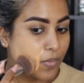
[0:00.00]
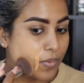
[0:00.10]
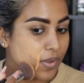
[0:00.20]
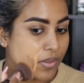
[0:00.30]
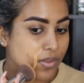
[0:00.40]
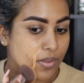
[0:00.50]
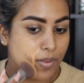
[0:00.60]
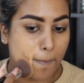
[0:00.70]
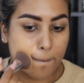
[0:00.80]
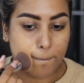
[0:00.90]
with
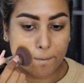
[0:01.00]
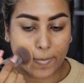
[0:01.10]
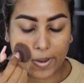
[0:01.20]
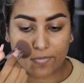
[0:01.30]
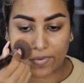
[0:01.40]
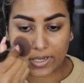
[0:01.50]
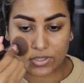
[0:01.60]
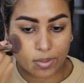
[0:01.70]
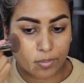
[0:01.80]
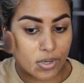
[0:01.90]
my flat
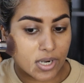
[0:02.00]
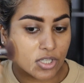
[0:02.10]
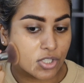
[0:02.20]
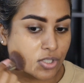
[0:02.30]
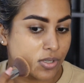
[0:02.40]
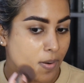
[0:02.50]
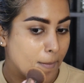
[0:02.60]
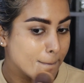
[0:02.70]
top brush